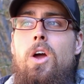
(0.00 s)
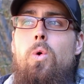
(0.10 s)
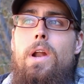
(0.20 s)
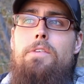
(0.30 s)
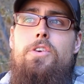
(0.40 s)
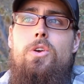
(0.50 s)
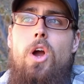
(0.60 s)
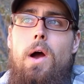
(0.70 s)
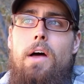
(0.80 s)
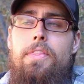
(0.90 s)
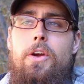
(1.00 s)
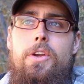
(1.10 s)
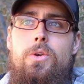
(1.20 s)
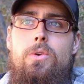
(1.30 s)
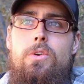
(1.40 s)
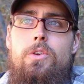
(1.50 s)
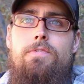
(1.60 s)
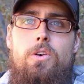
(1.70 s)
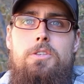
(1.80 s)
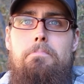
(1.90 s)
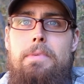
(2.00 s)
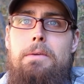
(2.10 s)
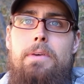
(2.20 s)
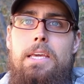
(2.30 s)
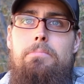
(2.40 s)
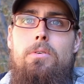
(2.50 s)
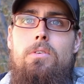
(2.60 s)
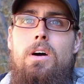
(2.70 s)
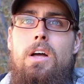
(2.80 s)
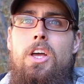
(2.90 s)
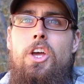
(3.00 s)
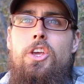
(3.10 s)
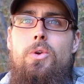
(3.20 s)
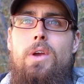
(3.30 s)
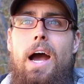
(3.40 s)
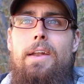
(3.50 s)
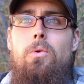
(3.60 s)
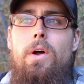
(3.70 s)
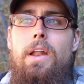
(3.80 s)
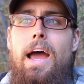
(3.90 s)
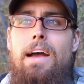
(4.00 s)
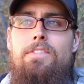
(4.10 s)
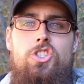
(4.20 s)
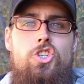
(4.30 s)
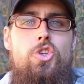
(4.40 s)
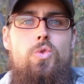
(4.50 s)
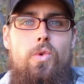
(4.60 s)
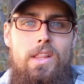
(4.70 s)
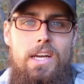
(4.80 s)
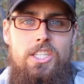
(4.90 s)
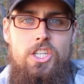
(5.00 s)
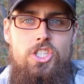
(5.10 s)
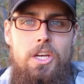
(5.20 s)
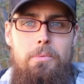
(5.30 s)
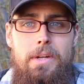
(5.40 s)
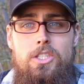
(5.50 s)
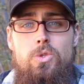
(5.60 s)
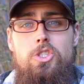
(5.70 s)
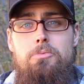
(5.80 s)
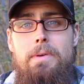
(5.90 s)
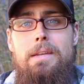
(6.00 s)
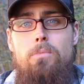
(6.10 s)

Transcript: Whenever you go out there and you first meet people, you kind of want to have this new relationship, and as you spend